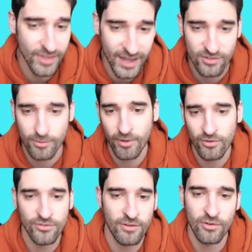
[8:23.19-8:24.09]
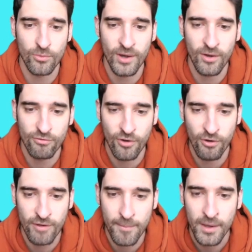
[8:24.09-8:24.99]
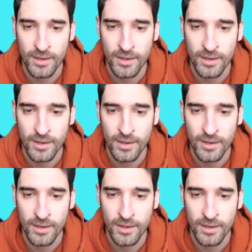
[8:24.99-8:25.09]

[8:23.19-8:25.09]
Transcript: That's a positive as well for him.